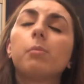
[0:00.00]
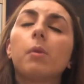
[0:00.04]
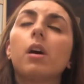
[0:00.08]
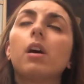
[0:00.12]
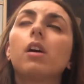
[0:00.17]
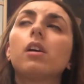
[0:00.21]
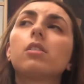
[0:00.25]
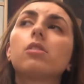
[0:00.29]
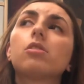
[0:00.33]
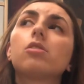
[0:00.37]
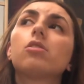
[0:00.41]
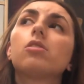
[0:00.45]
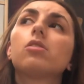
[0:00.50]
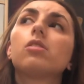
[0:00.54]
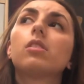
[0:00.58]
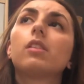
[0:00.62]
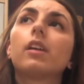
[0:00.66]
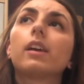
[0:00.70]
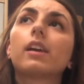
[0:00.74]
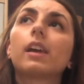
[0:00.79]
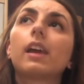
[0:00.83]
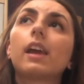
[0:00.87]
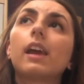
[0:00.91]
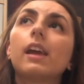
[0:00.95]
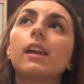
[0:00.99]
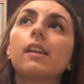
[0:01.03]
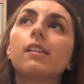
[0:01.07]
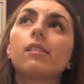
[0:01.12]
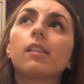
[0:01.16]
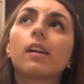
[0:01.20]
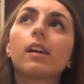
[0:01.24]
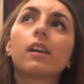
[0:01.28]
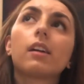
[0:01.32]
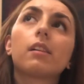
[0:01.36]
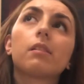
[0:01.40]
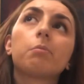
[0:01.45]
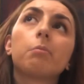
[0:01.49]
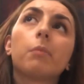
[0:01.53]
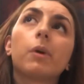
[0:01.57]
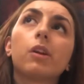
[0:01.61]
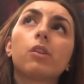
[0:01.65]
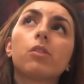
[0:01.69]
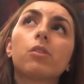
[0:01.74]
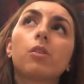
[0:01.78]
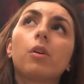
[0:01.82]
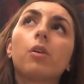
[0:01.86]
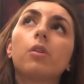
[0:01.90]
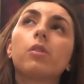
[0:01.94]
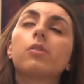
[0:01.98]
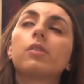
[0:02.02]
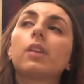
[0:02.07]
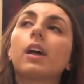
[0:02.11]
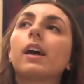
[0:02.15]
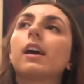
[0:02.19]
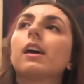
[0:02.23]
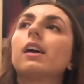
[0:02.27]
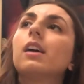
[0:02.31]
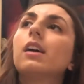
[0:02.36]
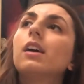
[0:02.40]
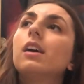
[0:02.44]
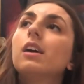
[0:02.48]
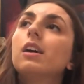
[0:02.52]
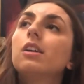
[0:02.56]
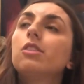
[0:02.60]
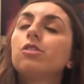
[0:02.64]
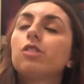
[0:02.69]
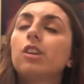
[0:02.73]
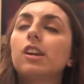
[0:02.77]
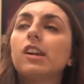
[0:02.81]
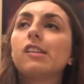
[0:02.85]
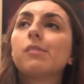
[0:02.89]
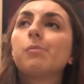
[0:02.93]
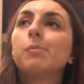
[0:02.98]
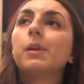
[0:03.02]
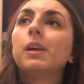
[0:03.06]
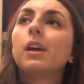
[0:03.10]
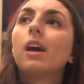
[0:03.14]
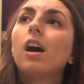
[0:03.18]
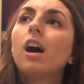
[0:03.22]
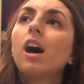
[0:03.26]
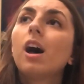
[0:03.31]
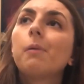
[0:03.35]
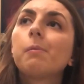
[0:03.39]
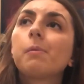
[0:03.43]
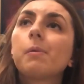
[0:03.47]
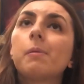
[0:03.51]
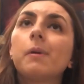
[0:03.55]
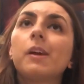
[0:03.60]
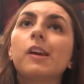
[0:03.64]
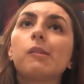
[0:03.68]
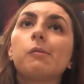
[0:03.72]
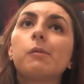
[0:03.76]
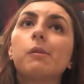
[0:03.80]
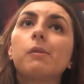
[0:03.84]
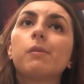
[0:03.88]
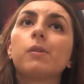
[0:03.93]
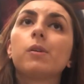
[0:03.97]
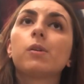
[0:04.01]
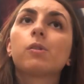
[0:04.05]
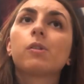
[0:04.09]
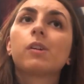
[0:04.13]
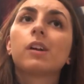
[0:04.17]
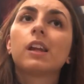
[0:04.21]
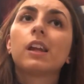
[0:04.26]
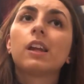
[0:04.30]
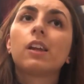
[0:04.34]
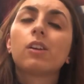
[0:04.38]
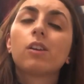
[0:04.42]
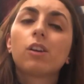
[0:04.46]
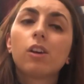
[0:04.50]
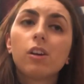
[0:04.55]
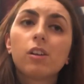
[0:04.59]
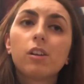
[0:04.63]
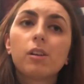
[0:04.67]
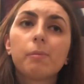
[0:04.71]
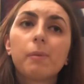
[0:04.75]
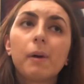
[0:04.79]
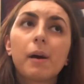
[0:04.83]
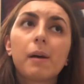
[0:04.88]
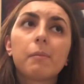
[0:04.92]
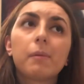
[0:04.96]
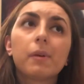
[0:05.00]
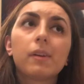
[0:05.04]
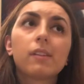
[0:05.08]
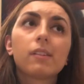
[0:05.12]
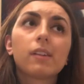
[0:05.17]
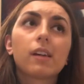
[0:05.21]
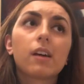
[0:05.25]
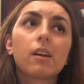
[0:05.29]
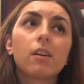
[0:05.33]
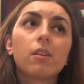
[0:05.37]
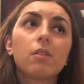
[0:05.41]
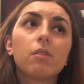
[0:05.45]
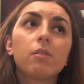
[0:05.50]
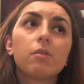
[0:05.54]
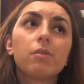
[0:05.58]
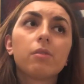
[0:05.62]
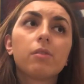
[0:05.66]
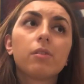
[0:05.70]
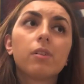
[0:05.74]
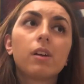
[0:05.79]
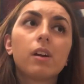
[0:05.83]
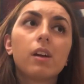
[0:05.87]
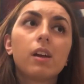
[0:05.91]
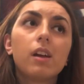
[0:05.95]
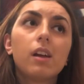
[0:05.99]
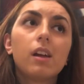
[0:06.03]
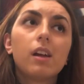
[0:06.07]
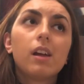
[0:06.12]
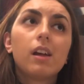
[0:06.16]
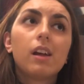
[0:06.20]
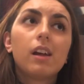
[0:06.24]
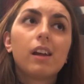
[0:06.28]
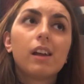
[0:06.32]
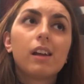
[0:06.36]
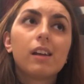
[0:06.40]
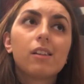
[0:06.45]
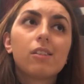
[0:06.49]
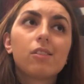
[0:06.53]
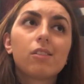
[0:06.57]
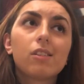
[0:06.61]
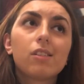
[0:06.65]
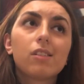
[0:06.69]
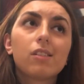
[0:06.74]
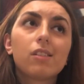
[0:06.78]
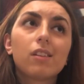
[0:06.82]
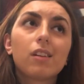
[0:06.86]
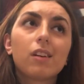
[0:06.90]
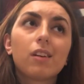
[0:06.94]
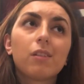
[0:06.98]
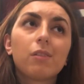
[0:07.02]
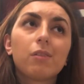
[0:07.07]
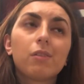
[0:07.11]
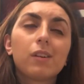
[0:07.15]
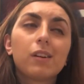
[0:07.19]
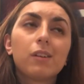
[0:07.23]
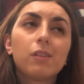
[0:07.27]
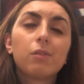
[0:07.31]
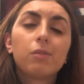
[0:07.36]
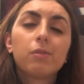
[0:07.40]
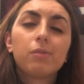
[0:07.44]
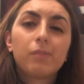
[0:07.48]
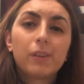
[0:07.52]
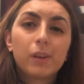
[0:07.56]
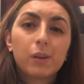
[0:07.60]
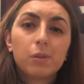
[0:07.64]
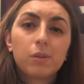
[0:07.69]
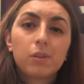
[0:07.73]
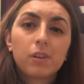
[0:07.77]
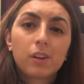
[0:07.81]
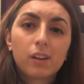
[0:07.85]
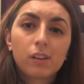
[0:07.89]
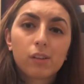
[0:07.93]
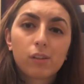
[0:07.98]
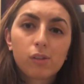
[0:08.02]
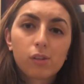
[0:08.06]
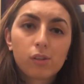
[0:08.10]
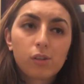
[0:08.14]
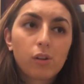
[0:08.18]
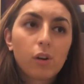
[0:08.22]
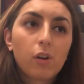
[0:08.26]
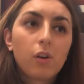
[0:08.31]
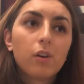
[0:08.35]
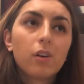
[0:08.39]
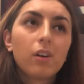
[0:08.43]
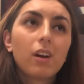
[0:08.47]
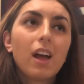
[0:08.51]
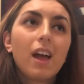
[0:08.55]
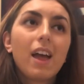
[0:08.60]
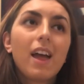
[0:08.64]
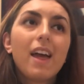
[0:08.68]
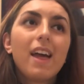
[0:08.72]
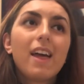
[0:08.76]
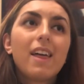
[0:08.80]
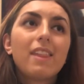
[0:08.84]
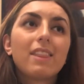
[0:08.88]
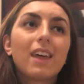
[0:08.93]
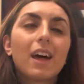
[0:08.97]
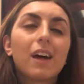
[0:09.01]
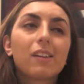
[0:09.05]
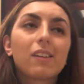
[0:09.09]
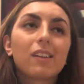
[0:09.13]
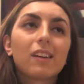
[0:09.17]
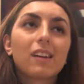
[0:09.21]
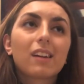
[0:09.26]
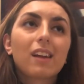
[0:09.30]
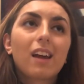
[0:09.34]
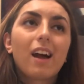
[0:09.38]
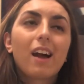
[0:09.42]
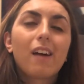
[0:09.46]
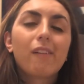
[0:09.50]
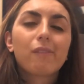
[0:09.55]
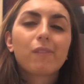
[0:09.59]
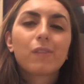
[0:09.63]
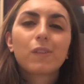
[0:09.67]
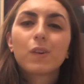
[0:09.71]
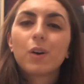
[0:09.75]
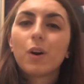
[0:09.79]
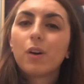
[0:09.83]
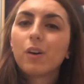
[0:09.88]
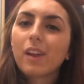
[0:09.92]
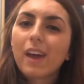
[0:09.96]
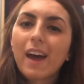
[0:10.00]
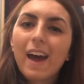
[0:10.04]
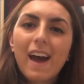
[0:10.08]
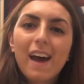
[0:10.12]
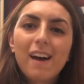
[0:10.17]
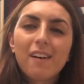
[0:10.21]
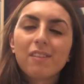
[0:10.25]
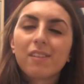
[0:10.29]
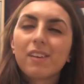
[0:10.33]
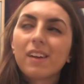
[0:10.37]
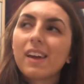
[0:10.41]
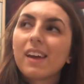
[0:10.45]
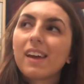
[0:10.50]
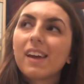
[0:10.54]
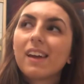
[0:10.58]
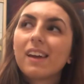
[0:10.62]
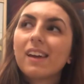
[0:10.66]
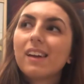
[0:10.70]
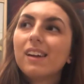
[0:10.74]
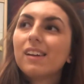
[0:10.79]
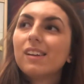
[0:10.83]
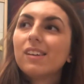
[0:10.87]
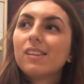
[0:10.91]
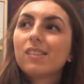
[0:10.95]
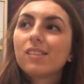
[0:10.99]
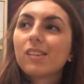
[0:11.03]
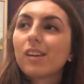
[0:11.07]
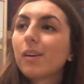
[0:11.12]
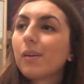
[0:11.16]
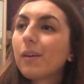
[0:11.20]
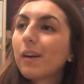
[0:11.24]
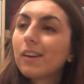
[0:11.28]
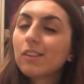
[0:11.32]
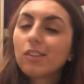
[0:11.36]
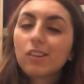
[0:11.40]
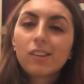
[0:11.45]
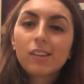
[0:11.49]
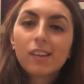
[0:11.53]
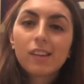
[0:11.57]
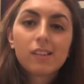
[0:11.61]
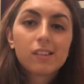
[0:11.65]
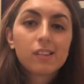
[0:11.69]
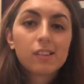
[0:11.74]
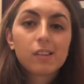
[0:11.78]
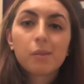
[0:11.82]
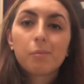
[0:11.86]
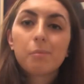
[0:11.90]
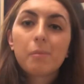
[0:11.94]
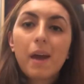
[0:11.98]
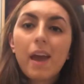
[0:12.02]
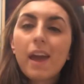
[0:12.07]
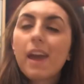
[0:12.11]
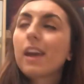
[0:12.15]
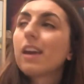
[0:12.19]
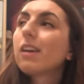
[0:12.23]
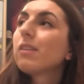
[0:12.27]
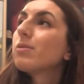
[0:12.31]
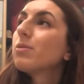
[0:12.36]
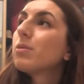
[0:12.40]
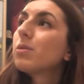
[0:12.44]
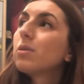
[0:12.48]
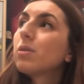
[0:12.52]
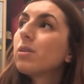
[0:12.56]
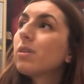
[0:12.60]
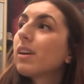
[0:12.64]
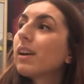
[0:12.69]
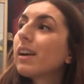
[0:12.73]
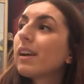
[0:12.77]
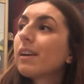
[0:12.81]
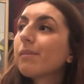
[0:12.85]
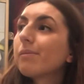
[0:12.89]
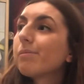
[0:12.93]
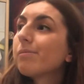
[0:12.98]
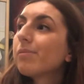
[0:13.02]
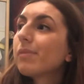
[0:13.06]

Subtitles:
much. Like, it is like my song that cheers me up, makes me feel really good about myself. It's just a real feel-good song, but I was like, I've got to have it, so I just ended up paying for it,